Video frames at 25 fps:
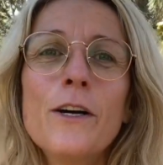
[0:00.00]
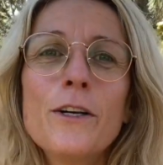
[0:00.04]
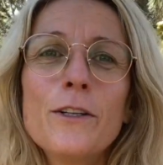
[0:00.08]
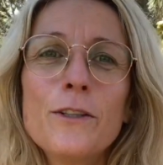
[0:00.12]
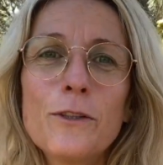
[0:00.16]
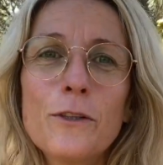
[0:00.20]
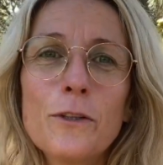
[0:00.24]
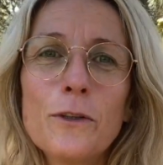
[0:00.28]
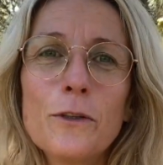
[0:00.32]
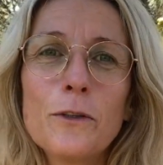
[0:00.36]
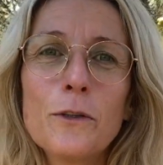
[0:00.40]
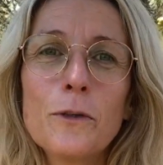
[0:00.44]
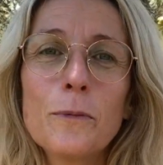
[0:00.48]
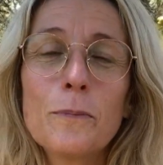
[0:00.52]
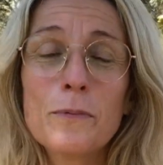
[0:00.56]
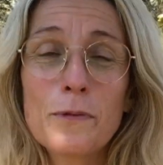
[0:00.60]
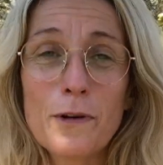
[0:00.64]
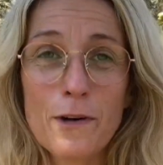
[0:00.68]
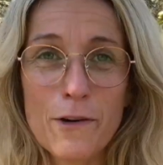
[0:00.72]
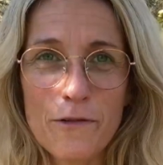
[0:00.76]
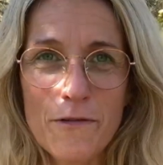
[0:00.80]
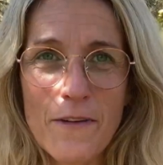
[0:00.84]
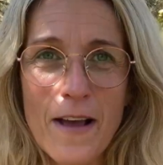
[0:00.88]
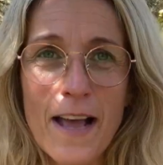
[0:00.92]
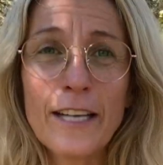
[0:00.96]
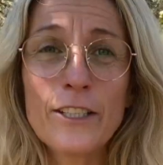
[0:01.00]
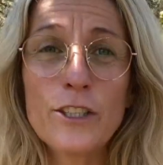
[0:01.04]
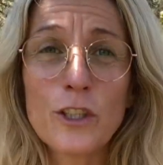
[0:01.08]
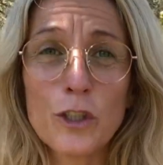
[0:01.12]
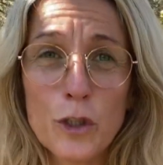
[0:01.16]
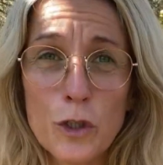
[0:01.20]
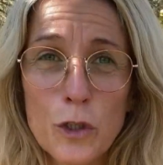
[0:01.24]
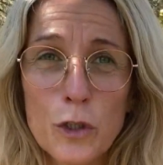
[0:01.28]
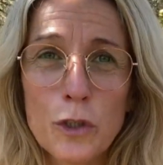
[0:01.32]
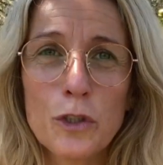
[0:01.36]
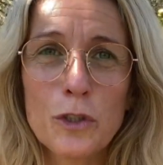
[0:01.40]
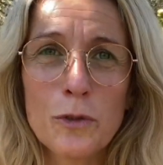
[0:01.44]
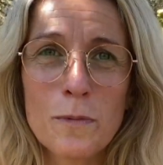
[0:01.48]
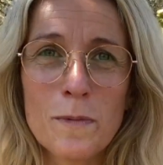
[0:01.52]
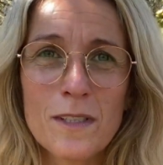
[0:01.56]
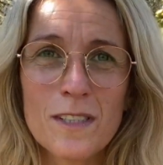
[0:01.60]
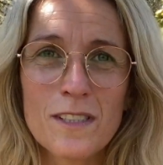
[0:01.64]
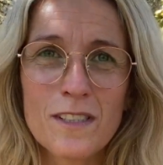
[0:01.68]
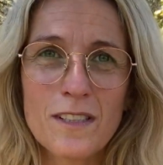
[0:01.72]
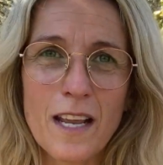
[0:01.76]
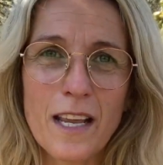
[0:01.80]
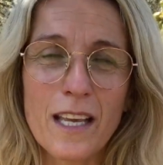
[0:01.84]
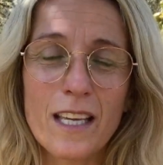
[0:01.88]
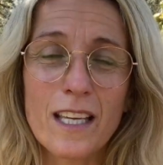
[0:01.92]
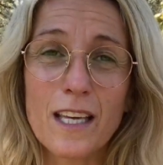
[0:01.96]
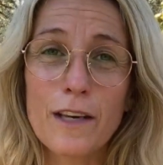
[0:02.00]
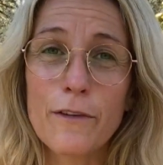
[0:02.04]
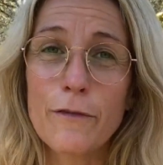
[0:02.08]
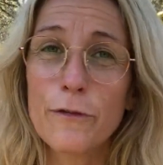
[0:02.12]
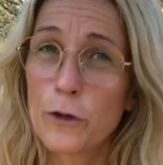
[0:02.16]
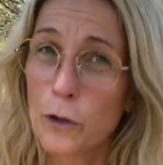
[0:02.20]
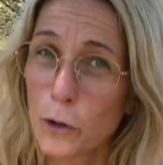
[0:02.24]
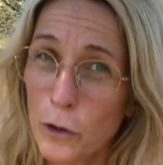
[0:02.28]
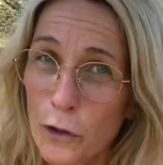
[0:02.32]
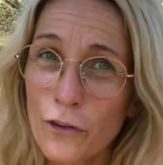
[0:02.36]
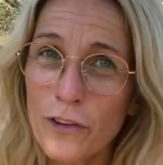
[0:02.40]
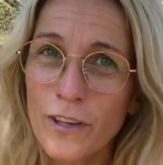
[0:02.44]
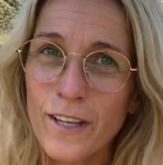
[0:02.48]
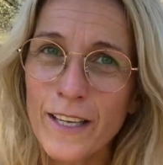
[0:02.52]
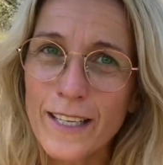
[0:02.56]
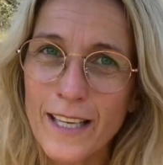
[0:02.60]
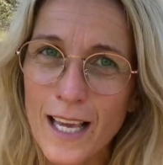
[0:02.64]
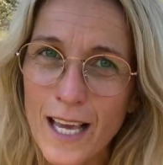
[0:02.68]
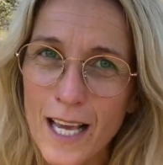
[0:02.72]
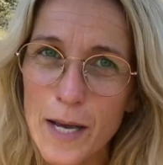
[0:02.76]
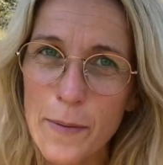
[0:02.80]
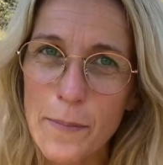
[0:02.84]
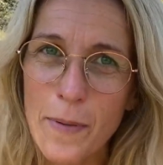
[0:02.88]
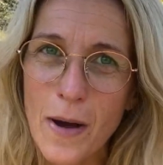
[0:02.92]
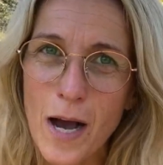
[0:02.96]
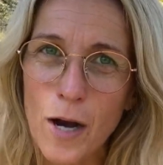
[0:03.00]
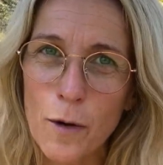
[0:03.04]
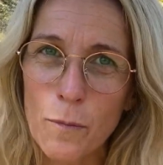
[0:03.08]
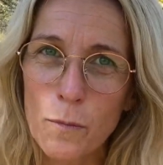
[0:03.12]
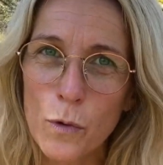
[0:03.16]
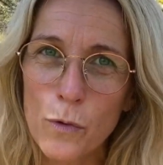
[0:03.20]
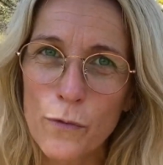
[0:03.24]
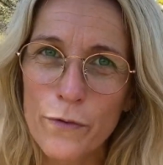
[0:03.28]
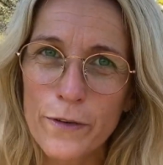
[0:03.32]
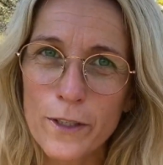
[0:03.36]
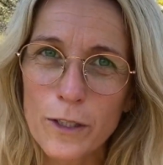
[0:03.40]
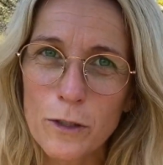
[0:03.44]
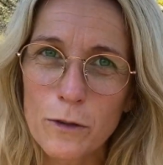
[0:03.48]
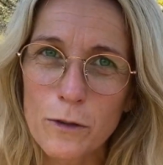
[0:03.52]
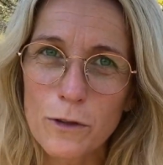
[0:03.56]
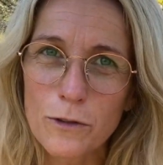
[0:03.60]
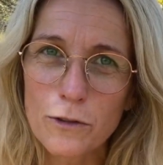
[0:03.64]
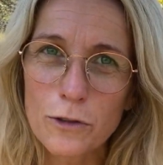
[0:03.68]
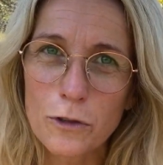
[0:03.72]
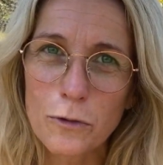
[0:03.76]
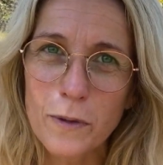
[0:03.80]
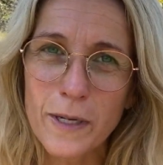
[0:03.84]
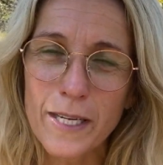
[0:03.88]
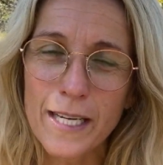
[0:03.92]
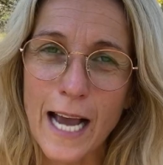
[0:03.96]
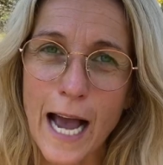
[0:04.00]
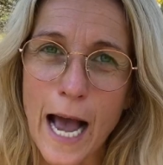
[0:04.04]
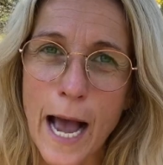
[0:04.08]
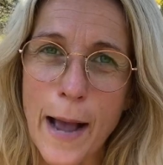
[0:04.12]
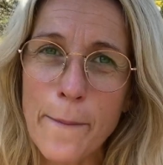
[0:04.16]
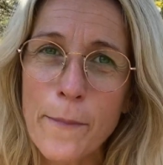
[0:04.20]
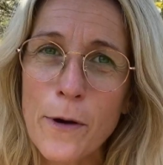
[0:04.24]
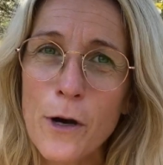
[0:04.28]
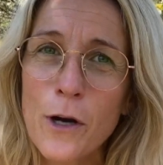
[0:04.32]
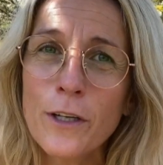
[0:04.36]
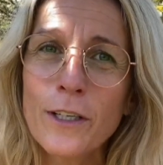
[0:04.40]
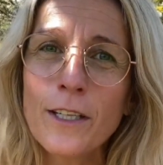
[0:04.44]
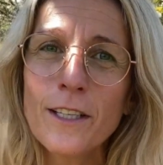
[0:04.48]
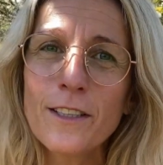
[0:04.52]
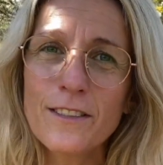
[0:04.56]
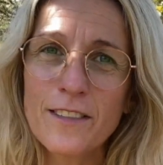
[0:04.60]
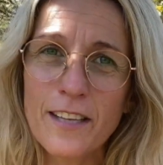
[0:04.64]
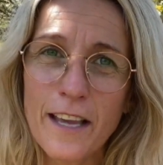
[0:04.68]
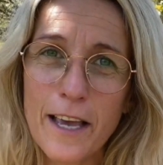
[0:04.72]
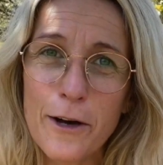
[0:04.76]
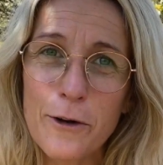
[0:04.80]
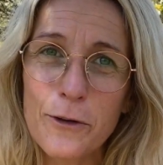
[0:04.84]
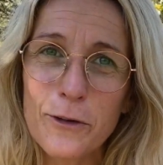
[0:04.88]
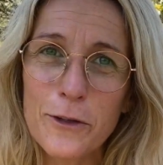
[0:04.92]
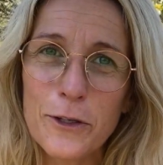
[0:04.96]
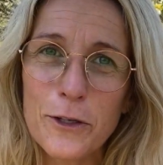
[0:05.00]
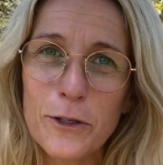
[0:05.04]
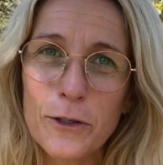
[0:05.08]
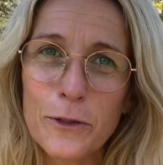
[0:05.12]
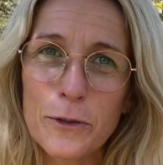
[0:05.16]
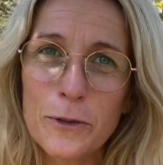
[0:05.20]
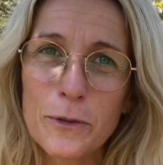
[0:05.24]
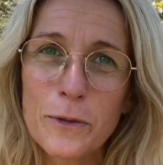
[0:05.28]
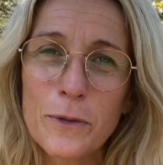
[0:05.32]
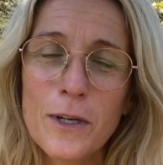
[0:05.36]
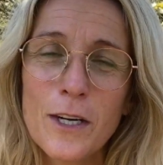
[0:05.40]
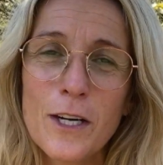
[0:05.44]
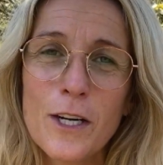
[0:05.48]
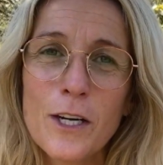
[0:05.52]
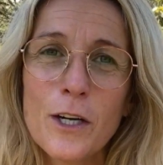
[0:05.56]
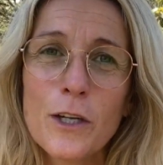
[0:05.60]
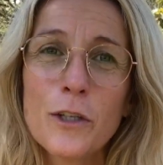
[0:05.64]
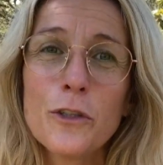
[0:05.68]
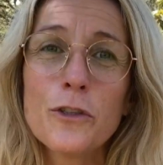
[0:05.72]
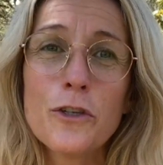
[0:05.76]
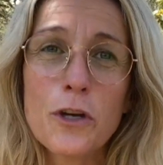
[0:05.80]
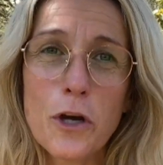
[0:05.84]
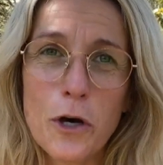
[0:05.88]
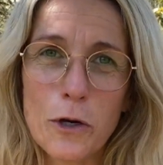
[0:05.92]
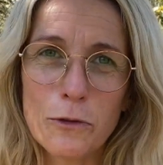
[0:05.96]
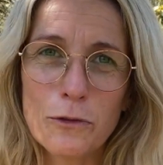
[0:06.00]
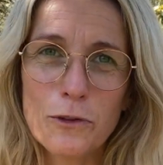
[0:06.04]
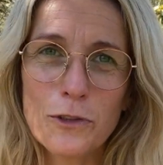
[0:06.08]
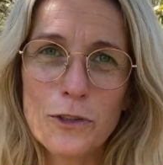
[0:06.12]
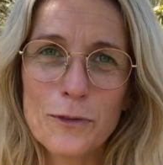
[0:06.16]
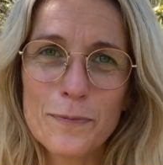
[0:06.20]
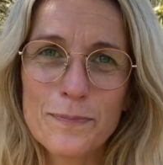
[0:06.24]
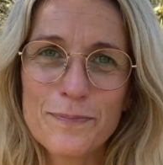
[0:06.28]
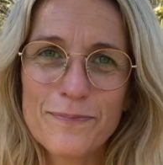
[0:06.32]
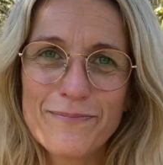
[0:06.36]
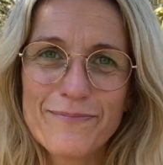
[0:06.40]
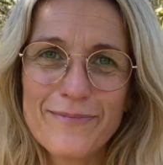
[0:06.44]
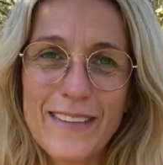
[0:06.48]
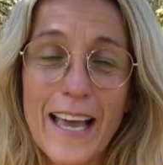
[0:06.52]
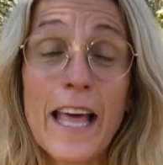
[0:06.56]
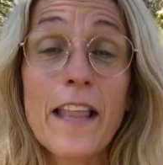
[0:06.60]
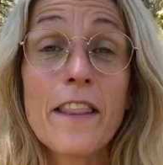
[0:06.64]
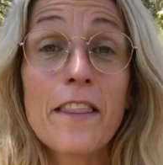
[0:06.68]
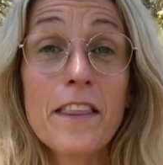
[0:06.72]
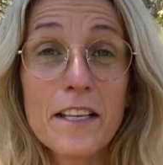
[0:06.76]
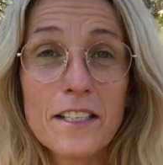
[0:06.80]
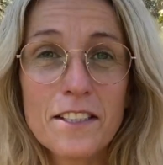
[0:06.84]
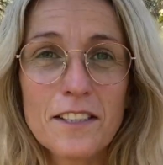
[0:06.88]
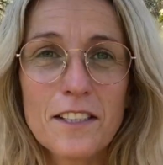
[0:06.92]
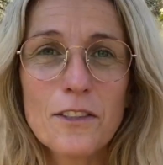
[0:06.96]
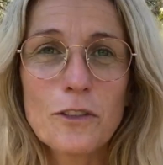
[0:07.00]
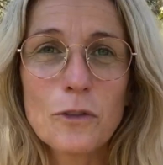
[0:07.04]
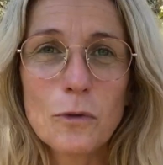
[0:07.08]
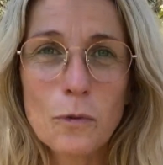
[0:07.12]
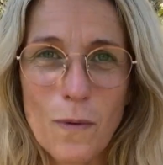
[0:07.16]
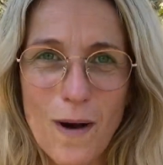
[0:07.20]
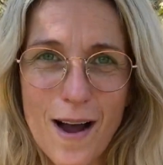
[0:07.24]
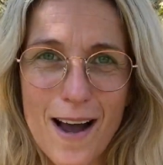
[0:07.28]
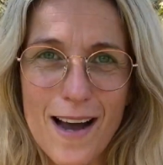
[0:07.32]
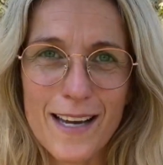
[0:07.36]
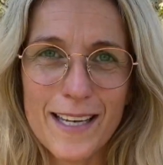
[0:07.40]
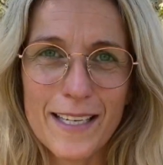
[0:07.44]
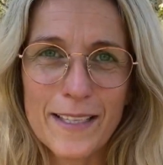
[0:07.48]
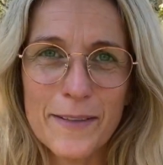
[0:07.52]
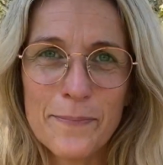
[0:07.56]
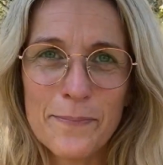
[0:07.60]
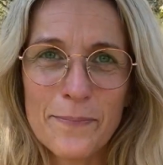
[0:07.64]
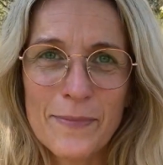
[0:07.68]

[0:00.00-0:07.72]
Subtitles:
to prevent a huge mistake. If you're thinking about moving to Costa Rica, I'm gonna tell you, don't. And this is why.